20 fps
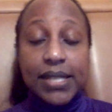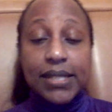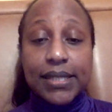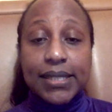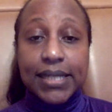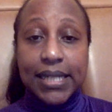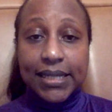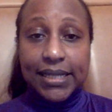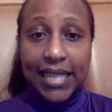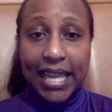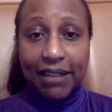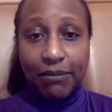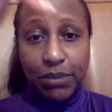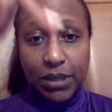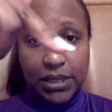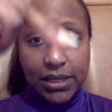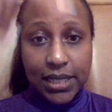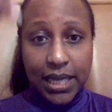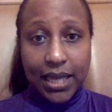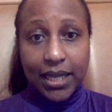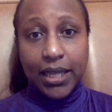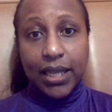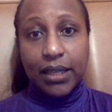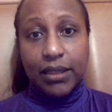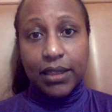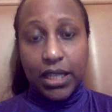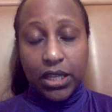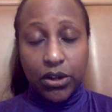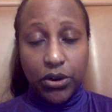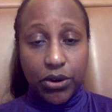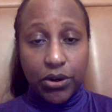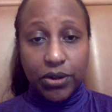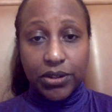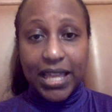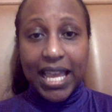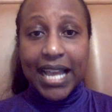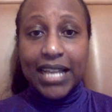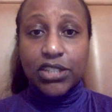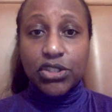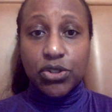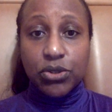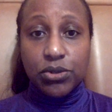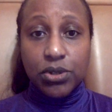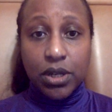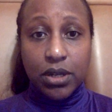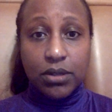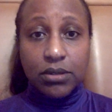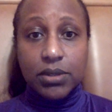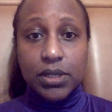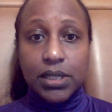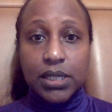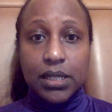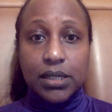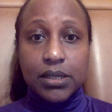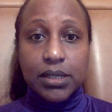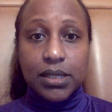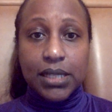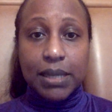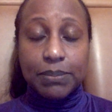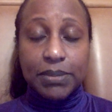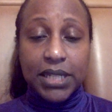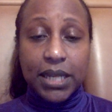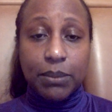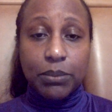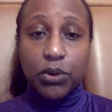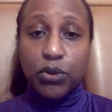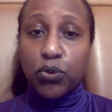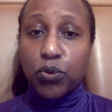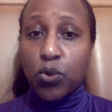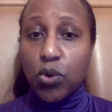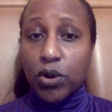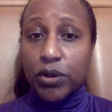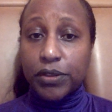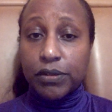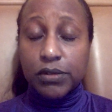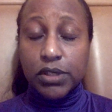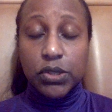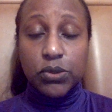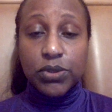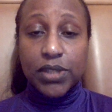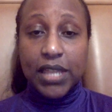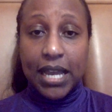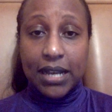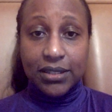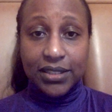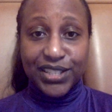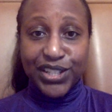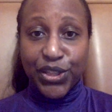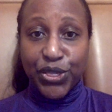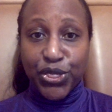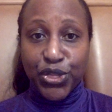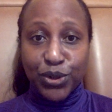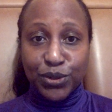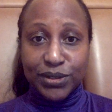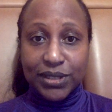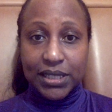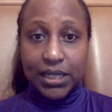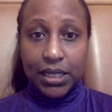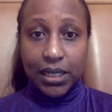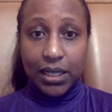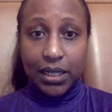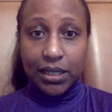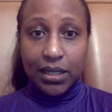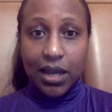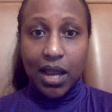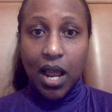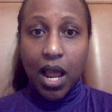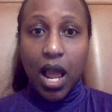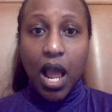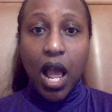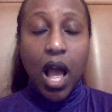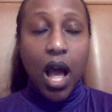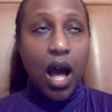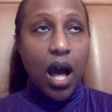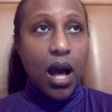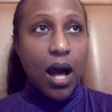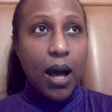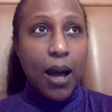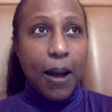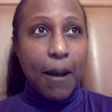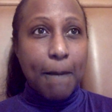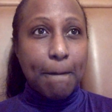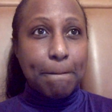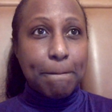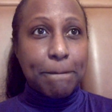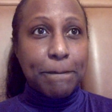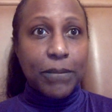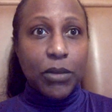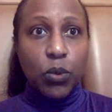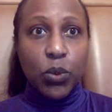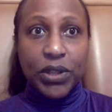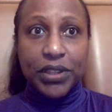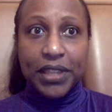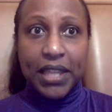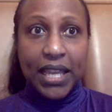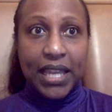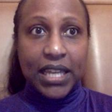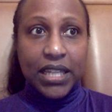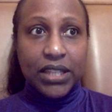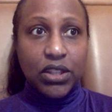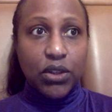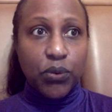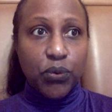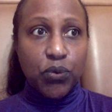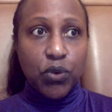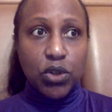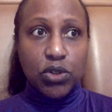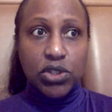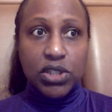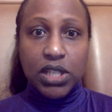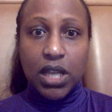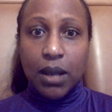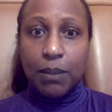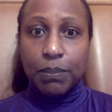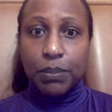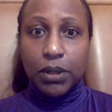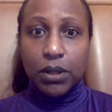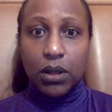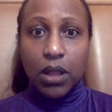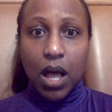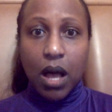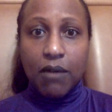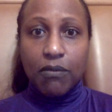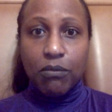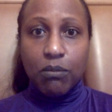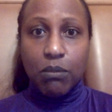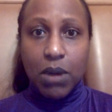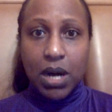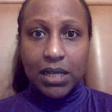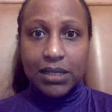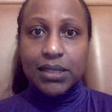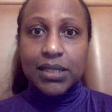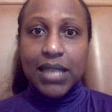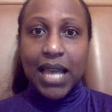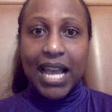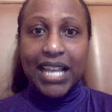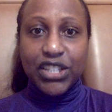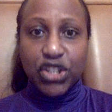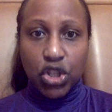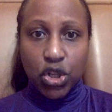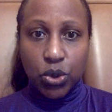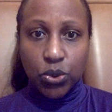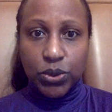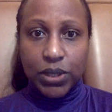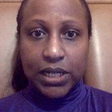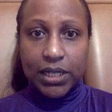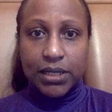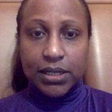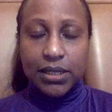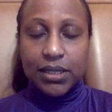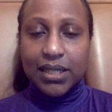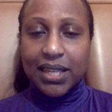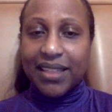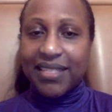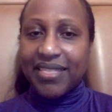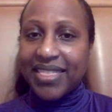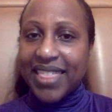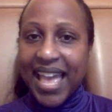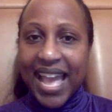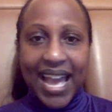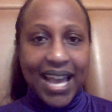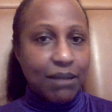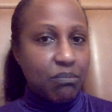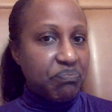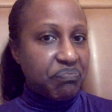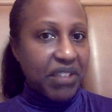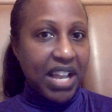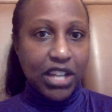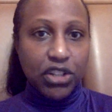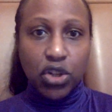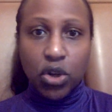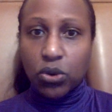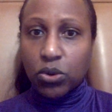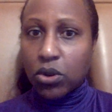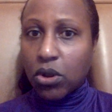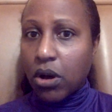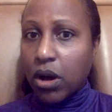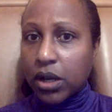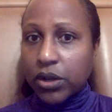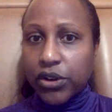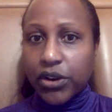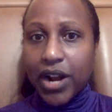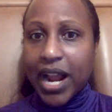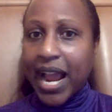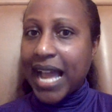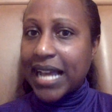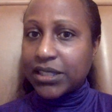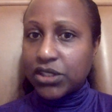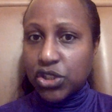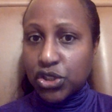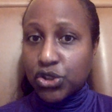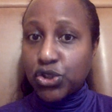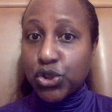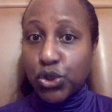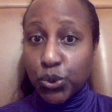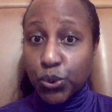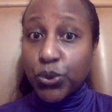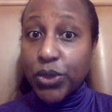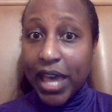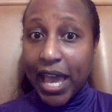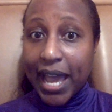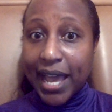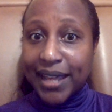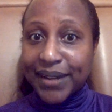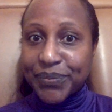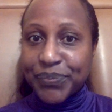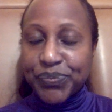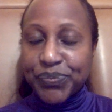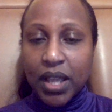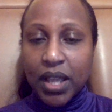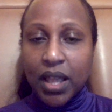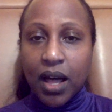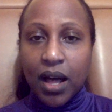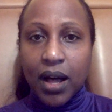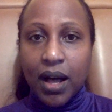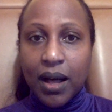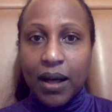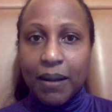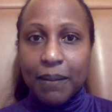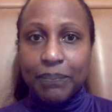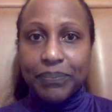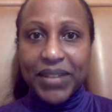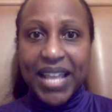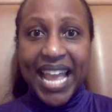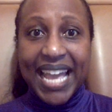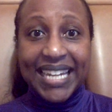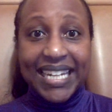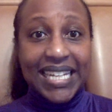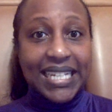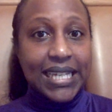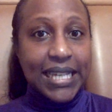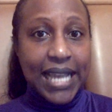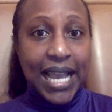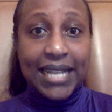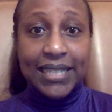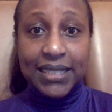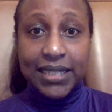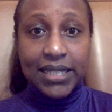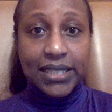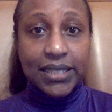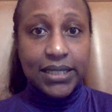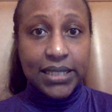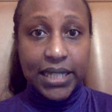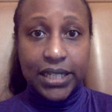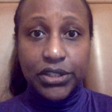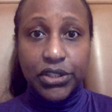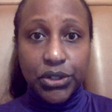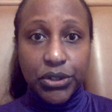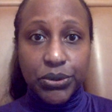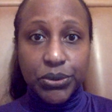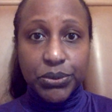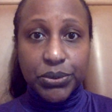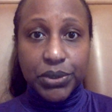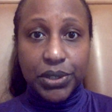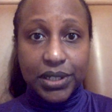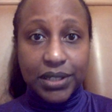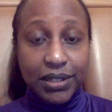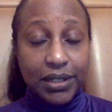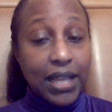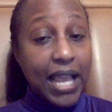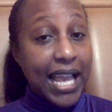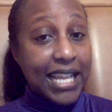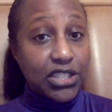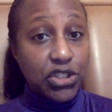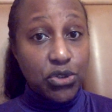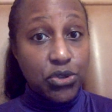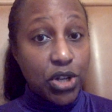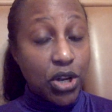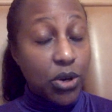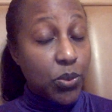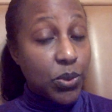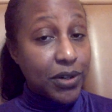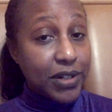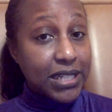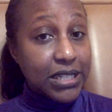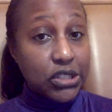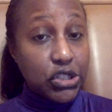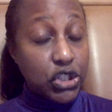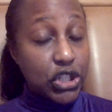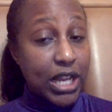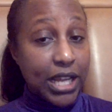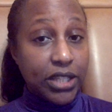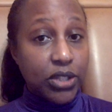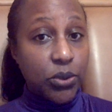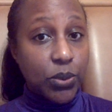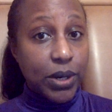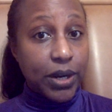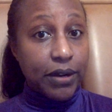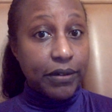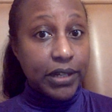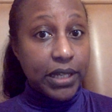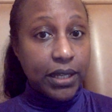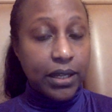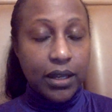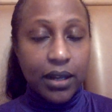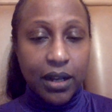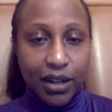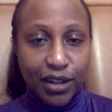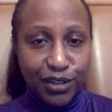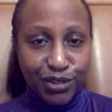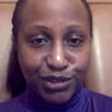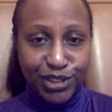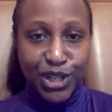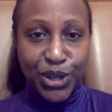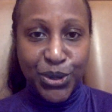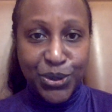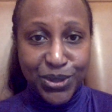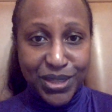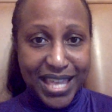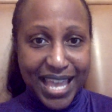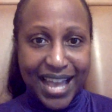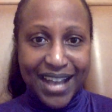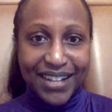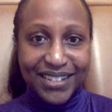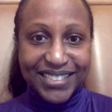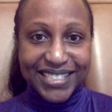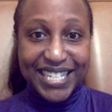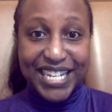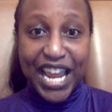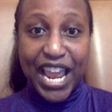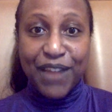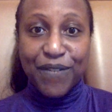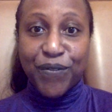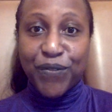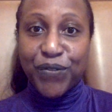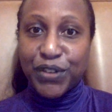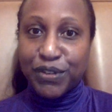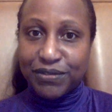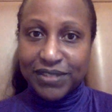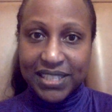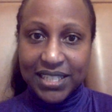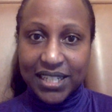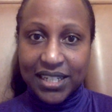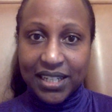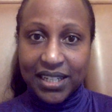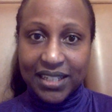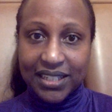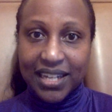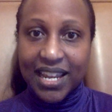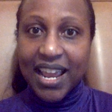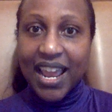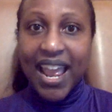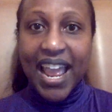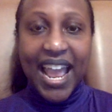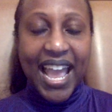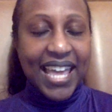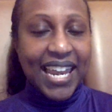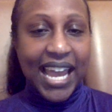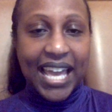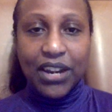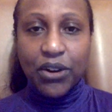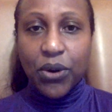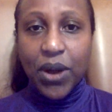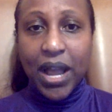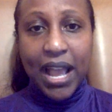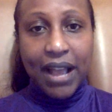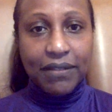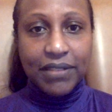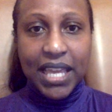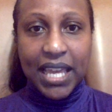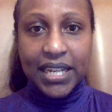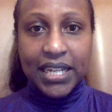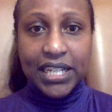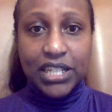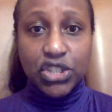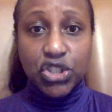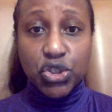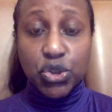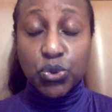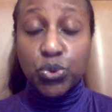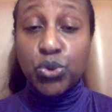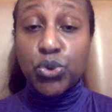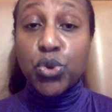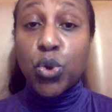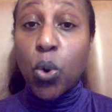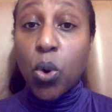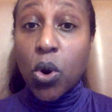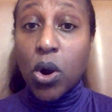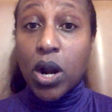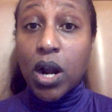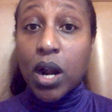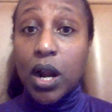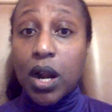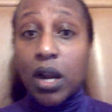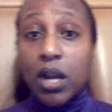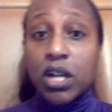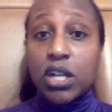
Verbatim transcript: since I've been taking the earth, as you know, since September 4th of 2013, um, within the first couple of months, I noticed that I no longer had to do that. Um, and it has continued. As you know, we're in January of 2015, and I don't have that issue, nor